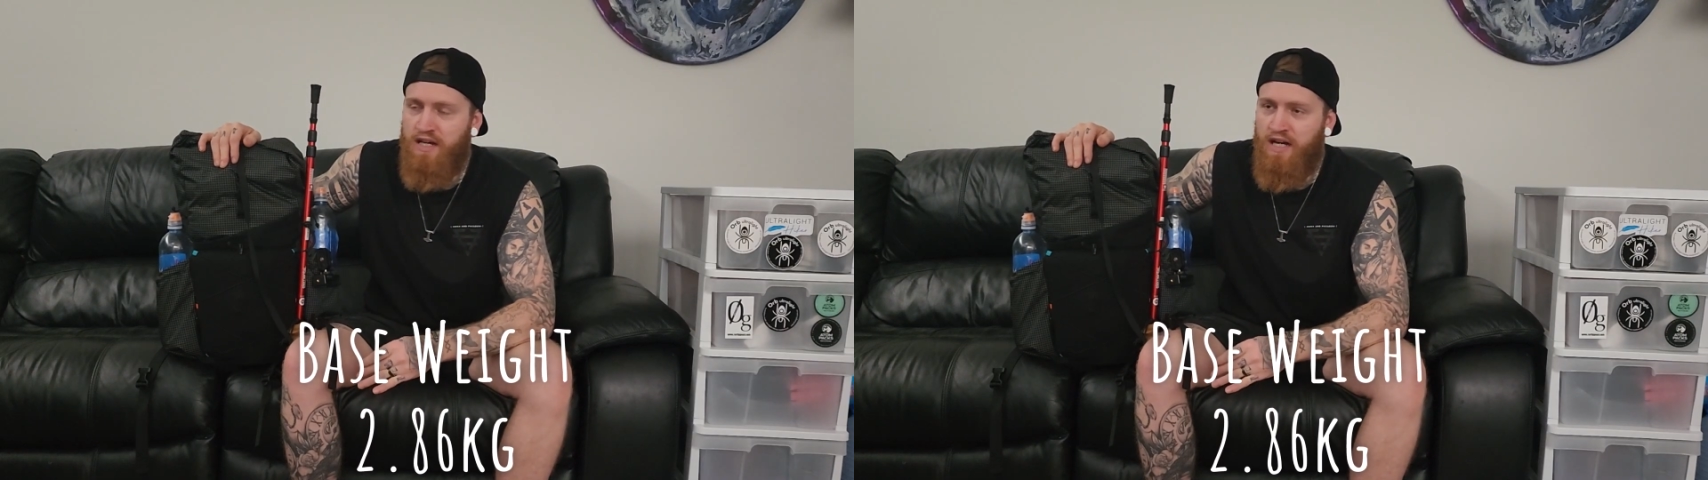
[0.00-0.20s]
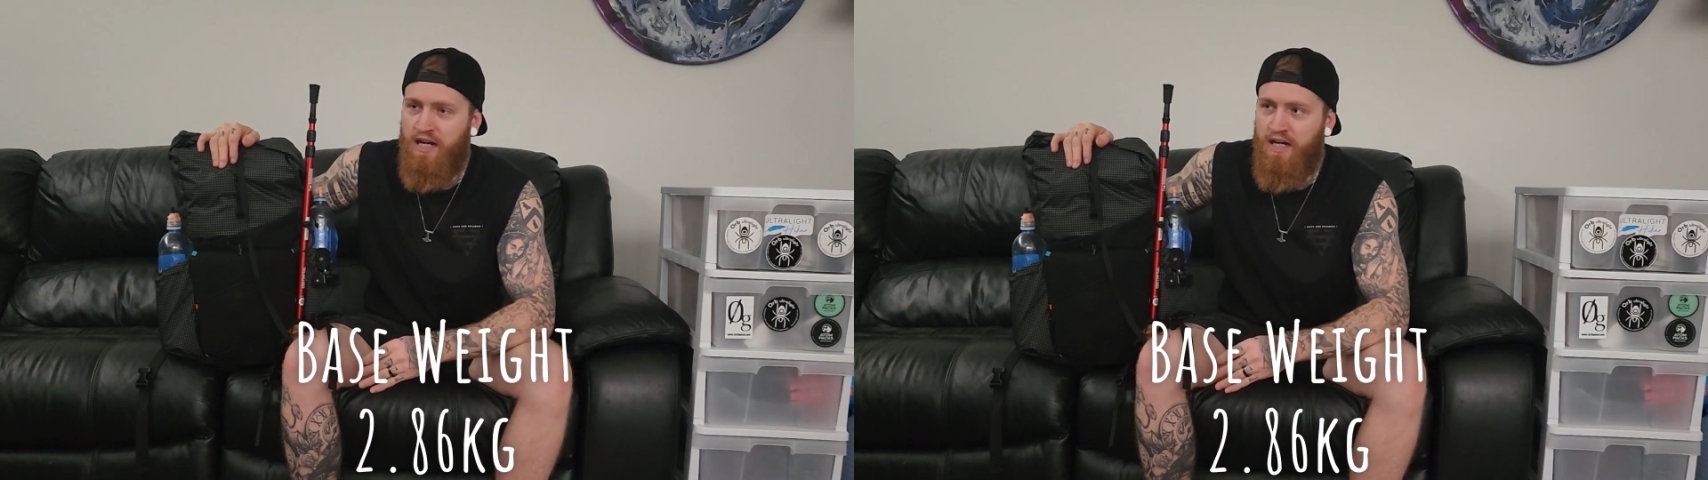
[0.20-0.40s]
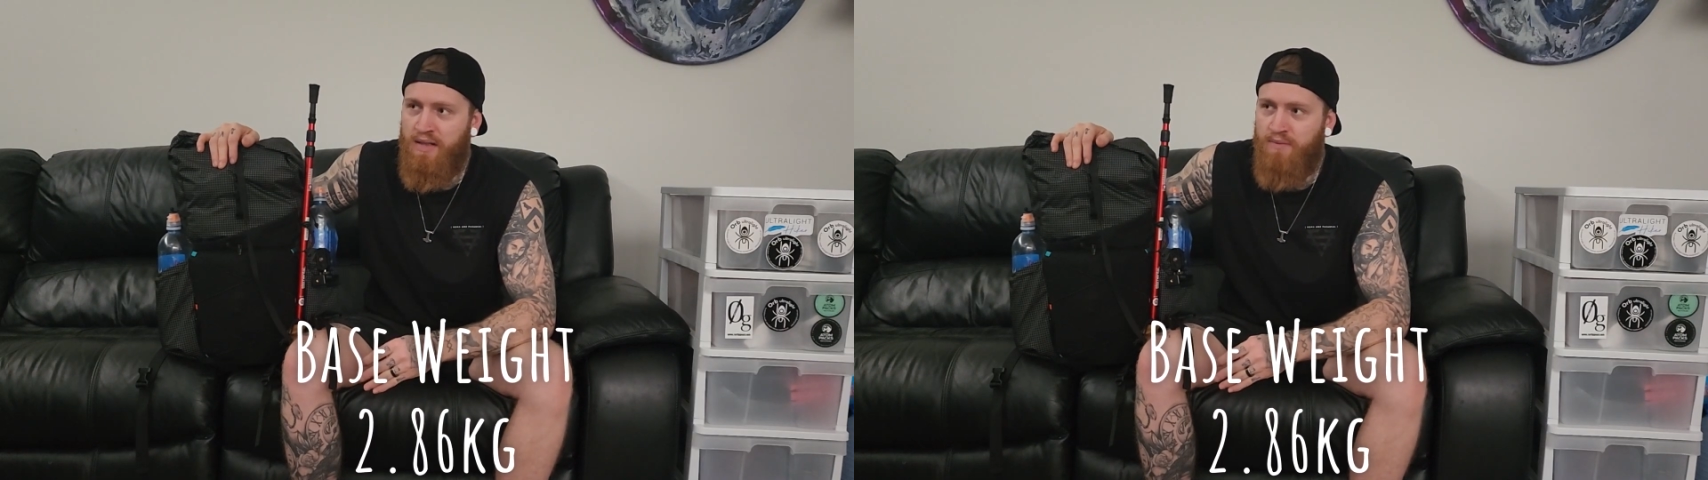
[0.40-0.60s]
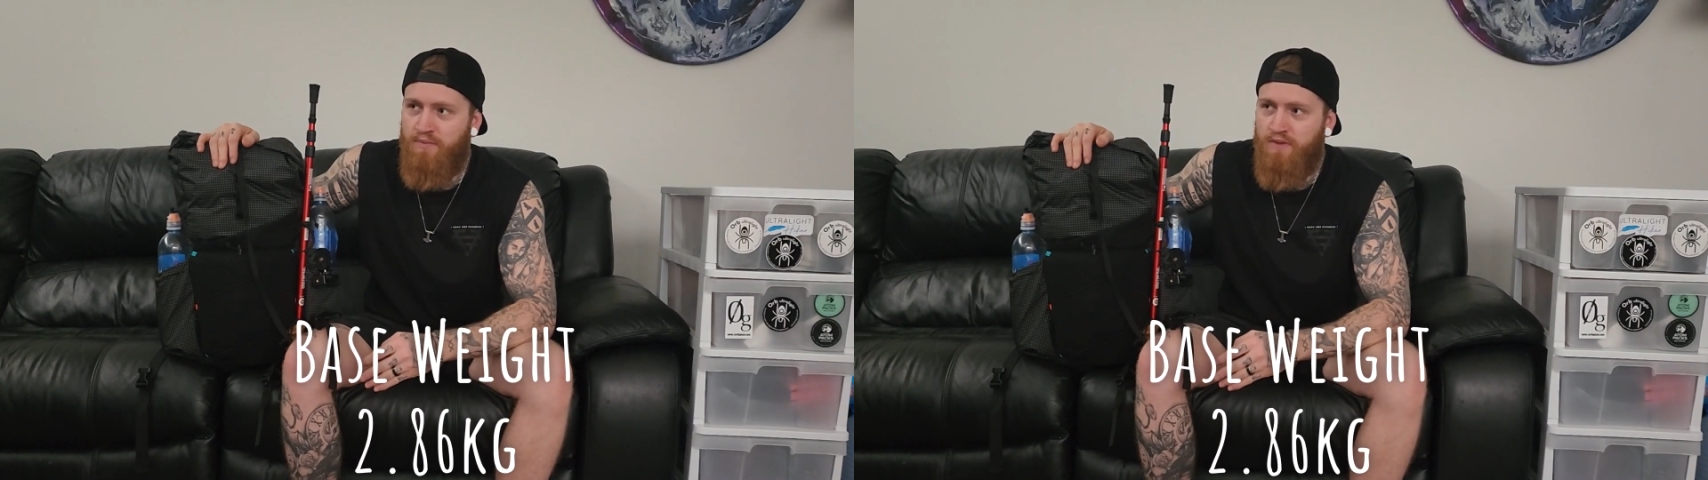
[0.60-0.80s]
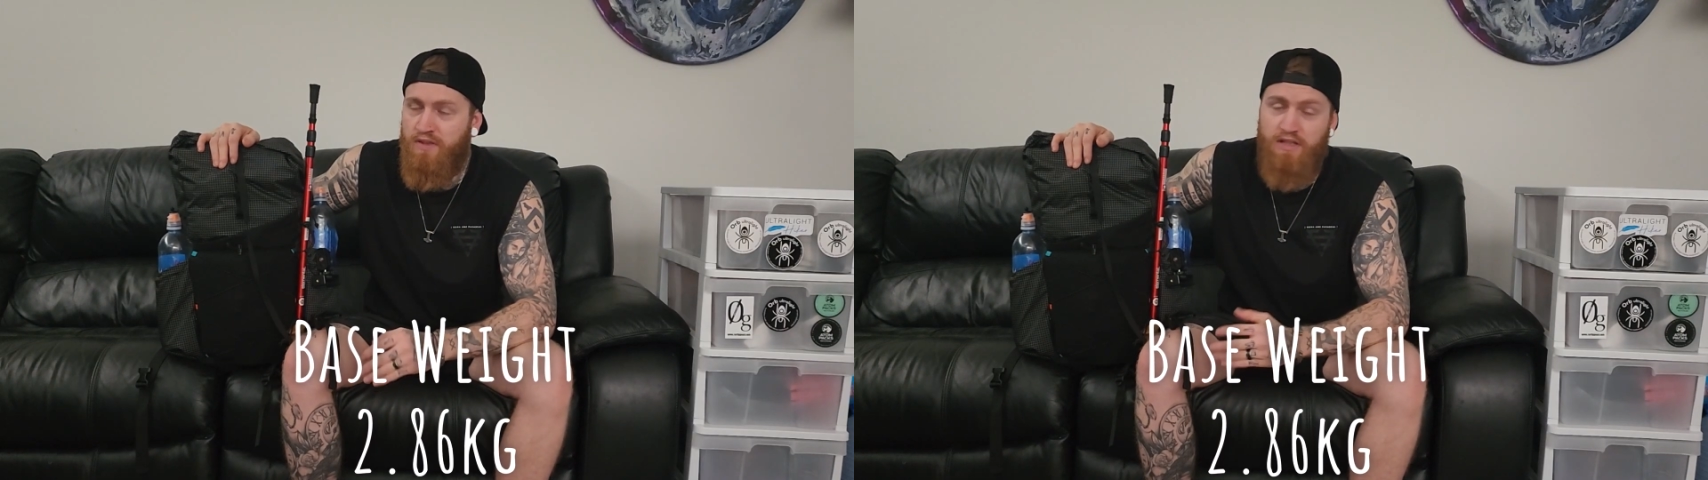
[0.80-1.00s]

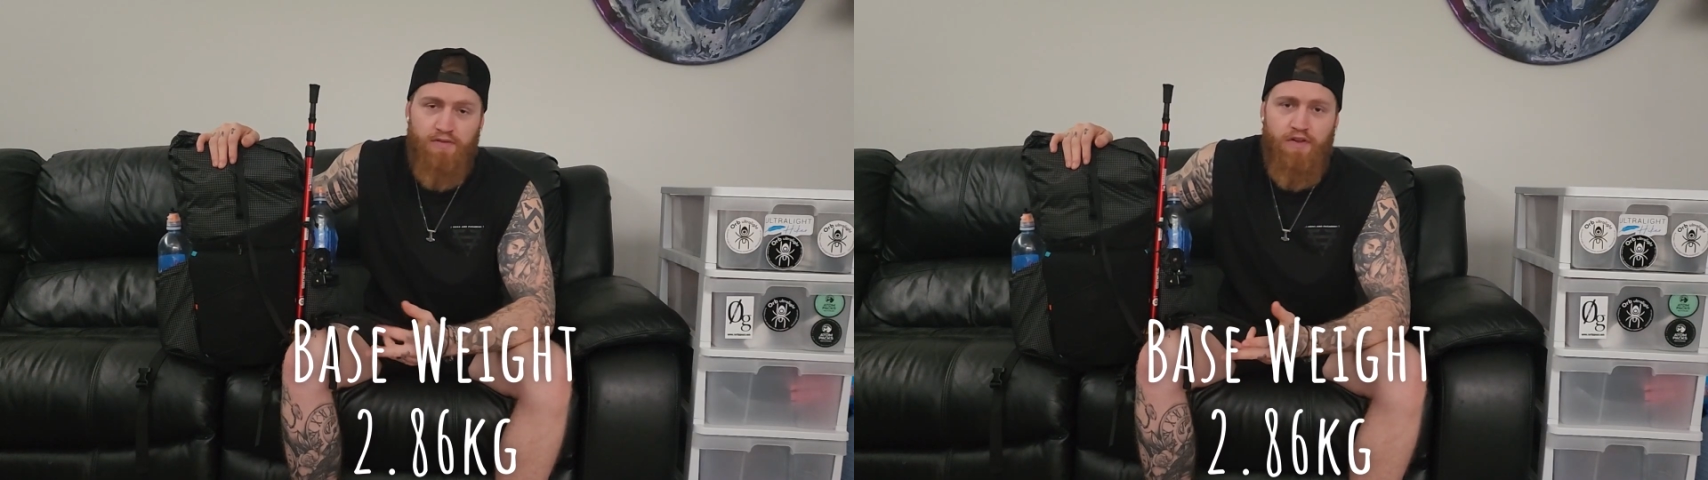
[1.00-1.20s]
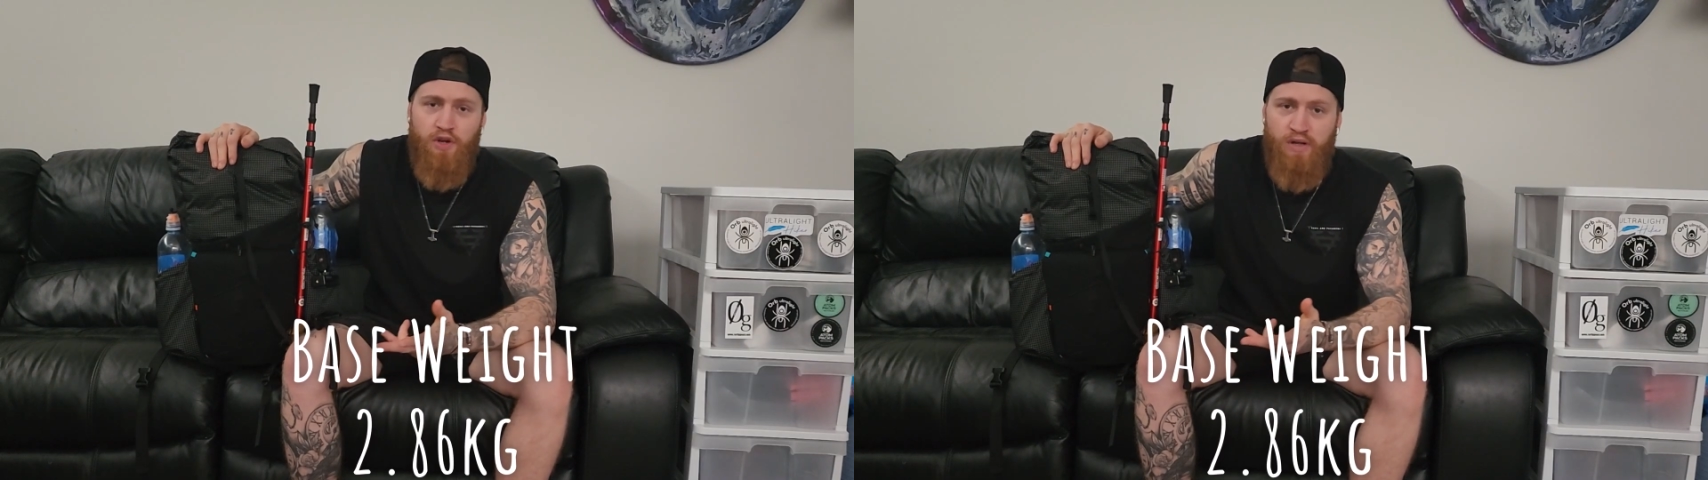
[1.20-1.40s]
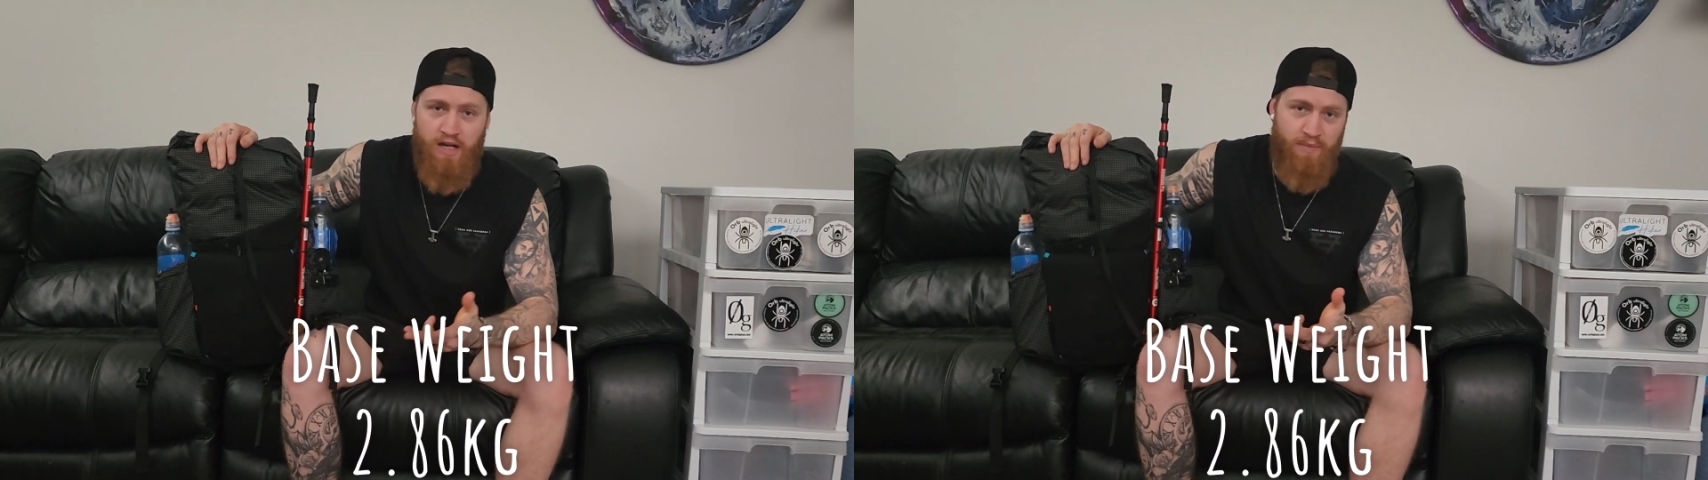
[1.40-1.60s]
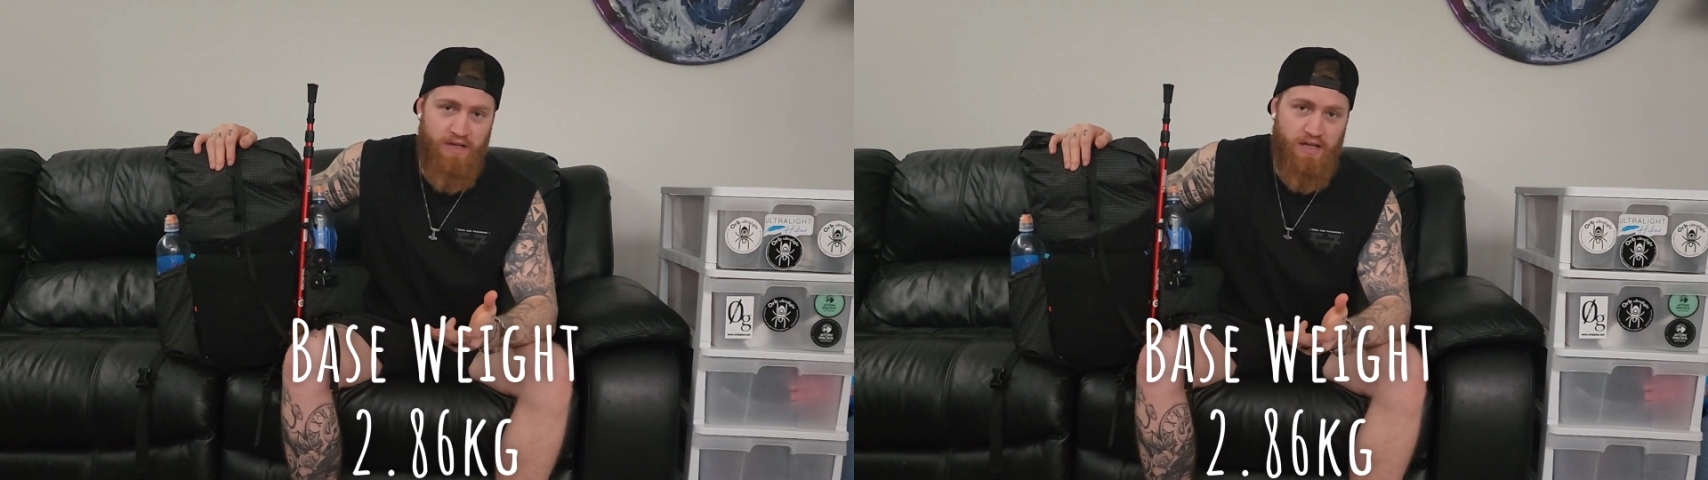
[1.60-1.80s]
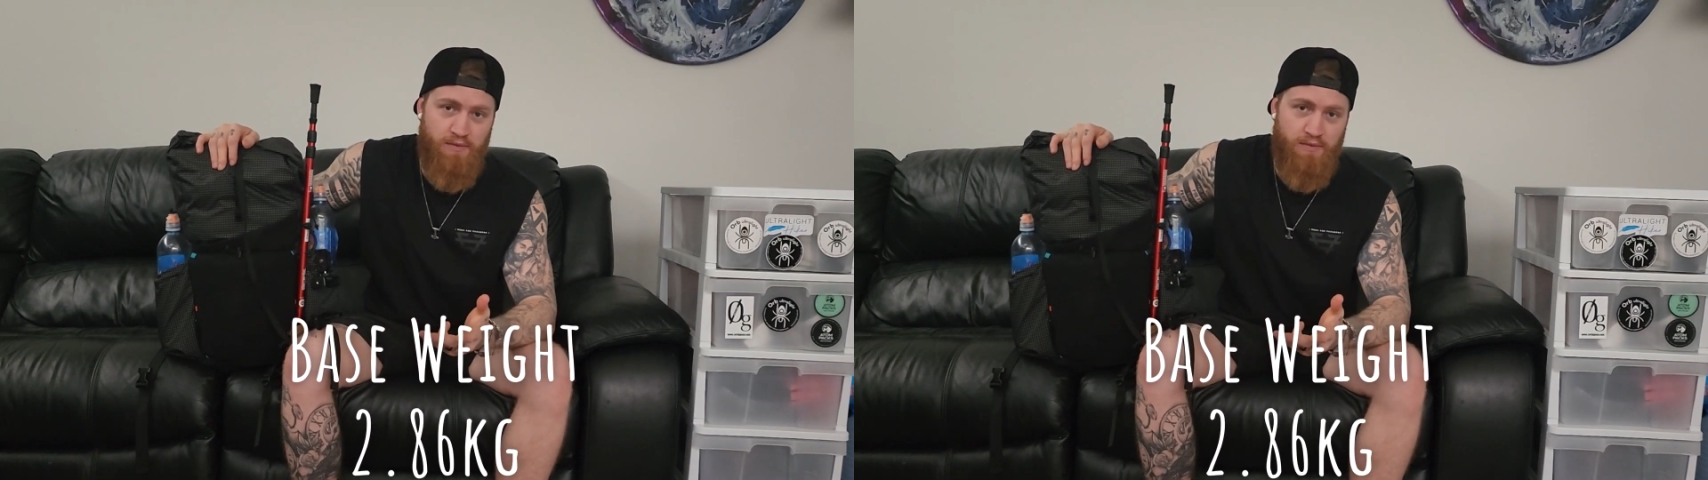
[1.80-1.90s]
Definitely going out of my